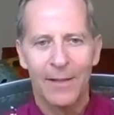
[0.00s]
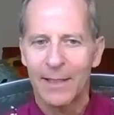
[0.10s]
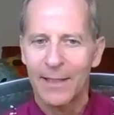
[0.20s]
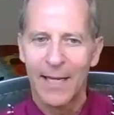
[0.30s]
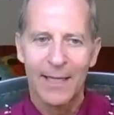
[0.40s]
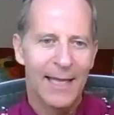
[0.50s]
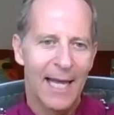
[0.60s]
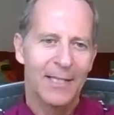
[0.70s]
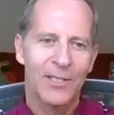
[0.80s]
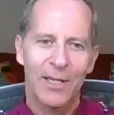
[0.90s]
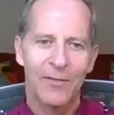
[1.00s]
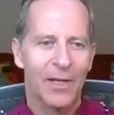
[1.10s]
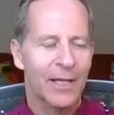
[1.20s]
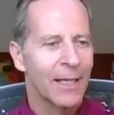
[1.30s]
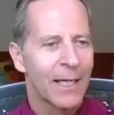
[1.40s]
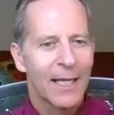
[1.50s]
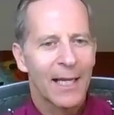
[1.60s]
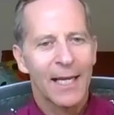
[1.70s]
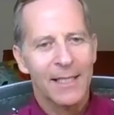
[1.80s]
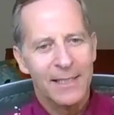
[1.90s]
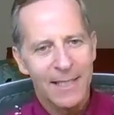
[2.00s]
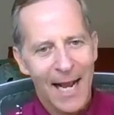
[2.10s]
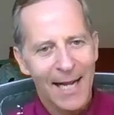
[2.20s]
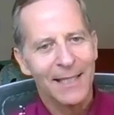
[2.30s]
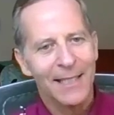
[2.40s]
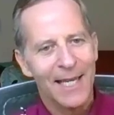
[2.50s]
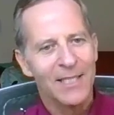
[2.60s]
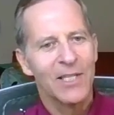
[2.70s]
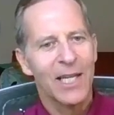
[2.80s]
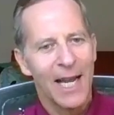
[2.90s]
And then Thanksgiving, exactly as the